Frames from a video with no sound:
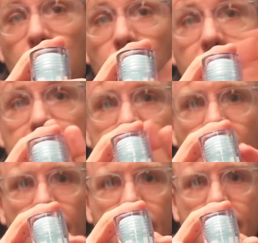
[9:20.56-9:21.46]
Great
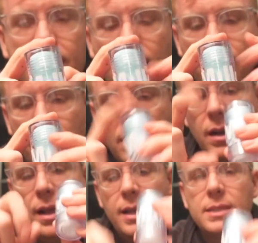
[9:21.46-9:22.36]
stocking stuffer,
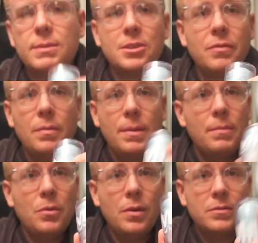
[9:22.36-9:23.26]
especially for
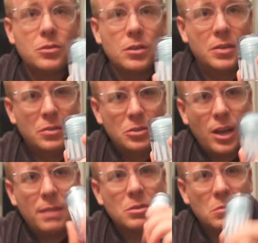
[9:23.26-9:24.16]
people who have stressful
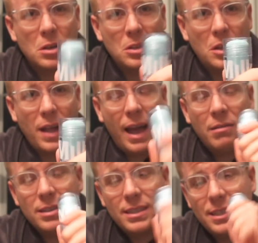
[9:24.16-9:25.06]
jobs or work long
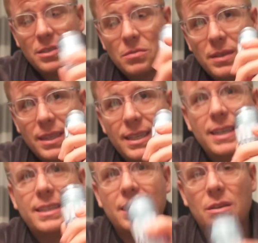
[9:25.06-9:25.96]
hours. This is a really
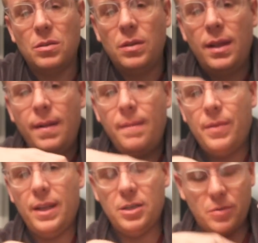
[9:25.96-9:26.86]
nice little
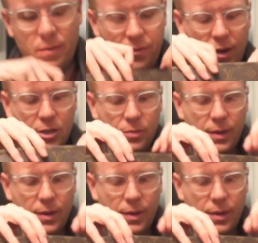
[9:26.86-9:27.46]
thing to refresh